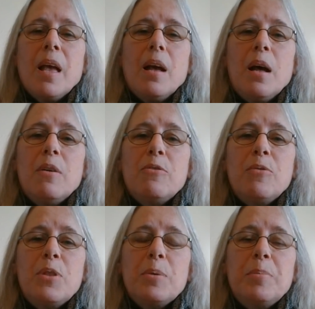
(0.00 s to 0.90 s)
of
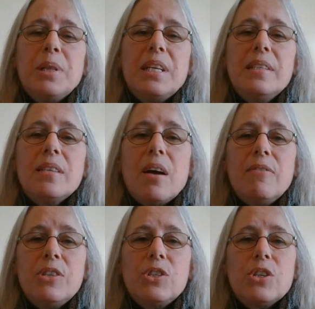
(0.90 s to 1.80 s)
the police
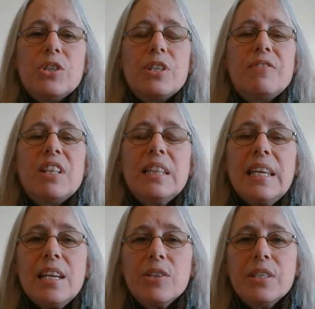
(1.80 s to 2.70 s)
officers, of the
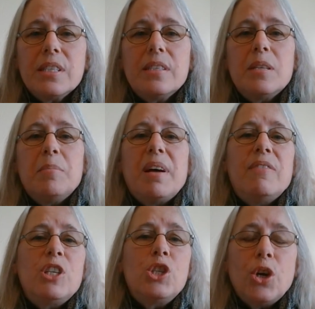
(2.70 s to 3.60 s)
legal system, of
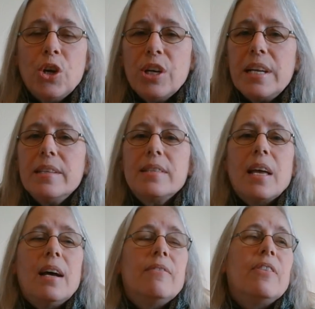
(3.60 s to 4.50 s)
attorneys,
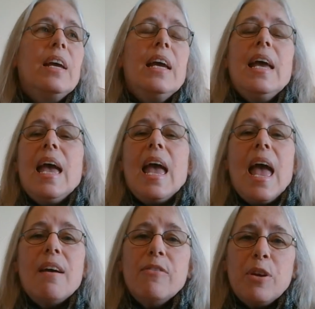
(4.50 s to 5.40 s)
of
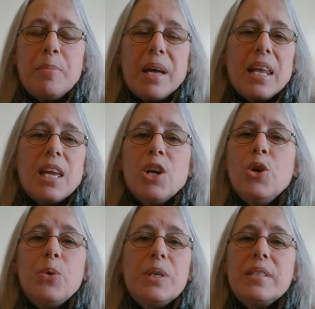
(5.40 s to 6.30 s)
everybody
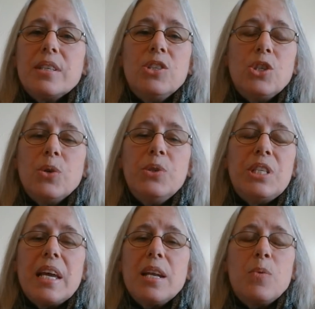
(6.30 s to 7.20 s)
who is
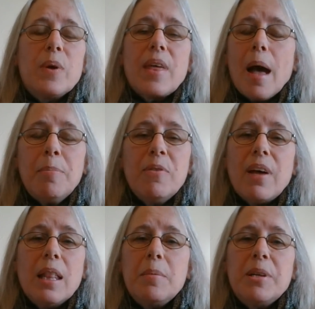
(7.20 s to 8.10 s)
associated with Apple
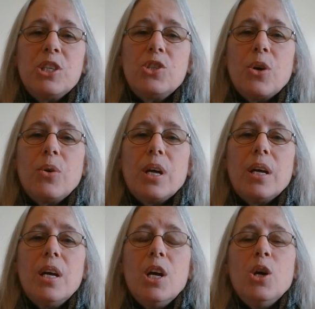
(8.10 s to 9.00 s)
Valley, Minnesota,
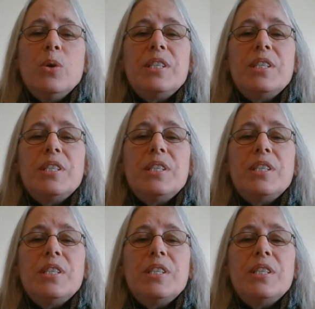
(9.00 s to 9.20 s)
who is